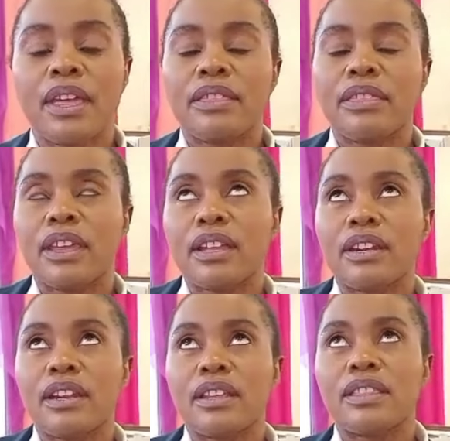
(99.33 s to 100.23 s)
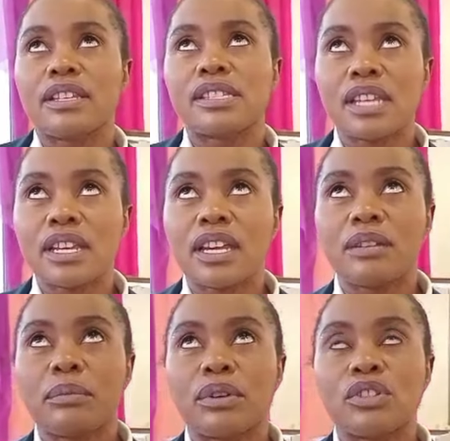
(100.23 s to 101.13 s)
Then the
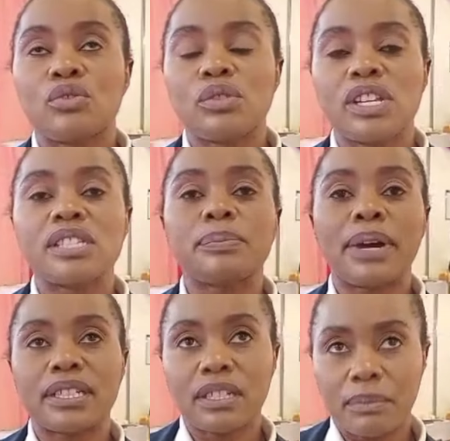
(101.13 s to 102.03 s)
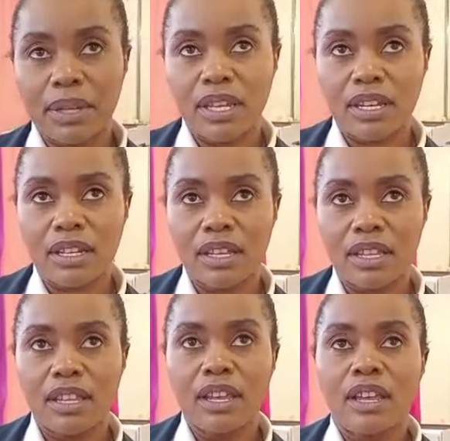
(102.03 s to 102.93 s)
second module is pattern making.
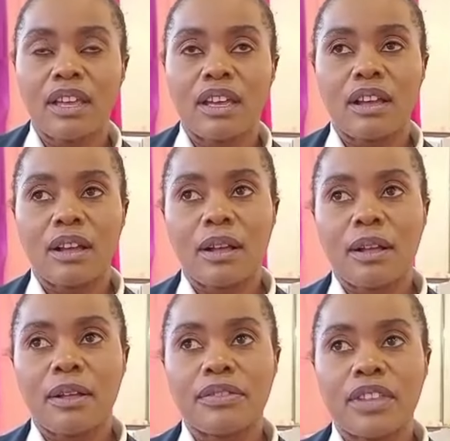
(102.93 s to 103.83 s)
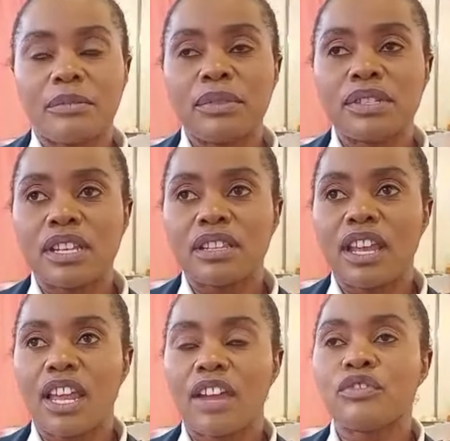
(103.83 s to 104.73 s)
Uh, that means that
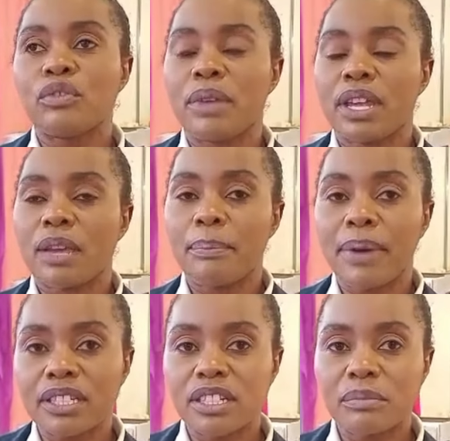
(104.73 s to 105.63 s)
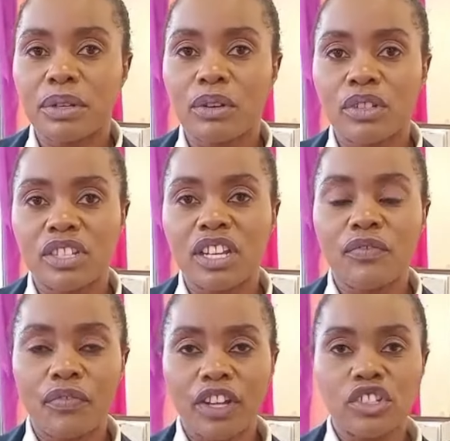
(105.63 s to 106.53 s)
they have to make a pattern because in
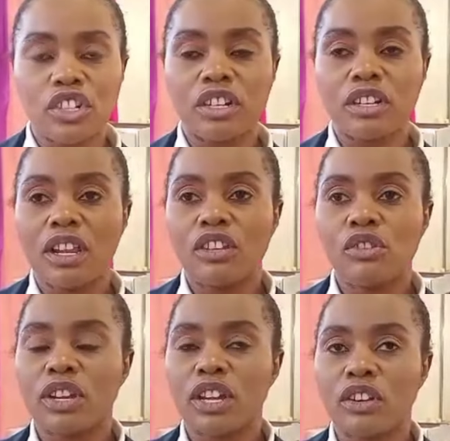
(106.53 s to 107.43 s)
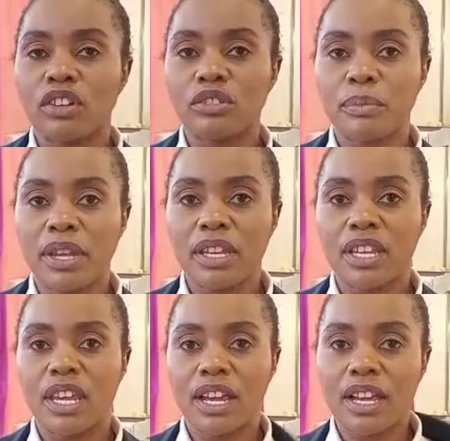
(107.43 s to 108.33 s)
fashion you cannot
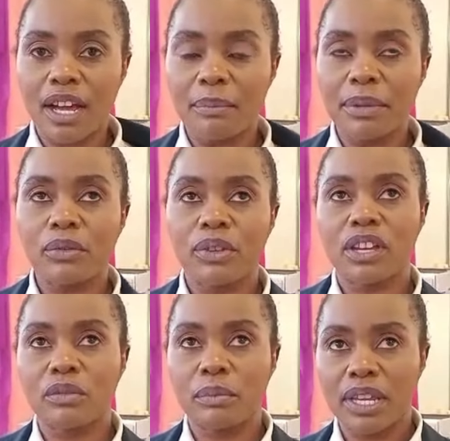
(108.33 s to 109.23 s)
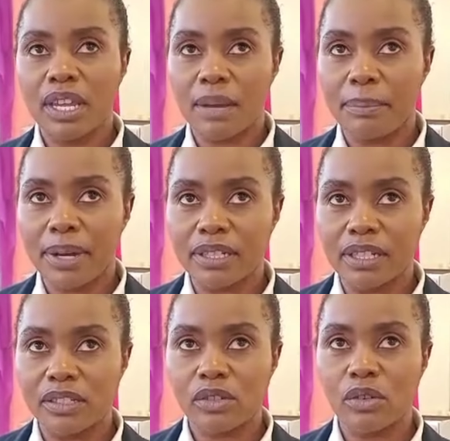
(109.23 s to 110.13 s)
make a garment without making a
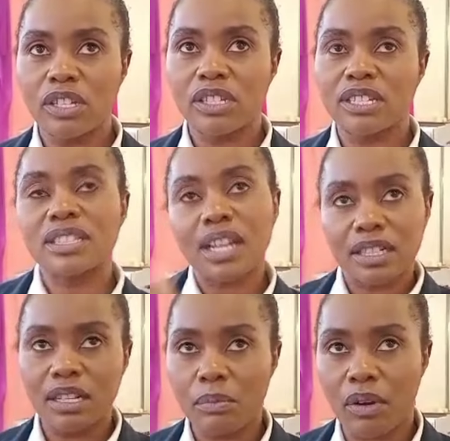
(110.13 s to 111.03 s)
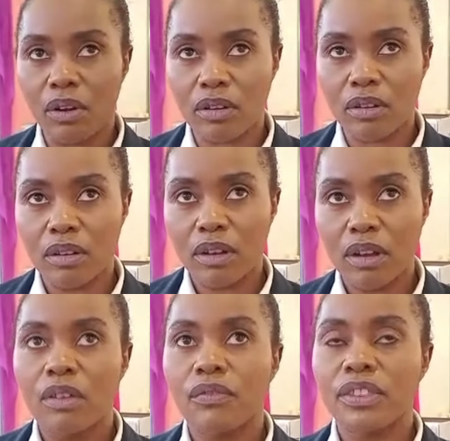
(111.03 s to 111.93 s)
pattern so it's a starting block
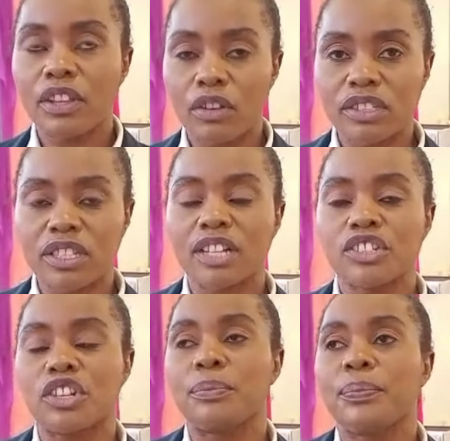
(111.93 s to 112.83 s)
for the construction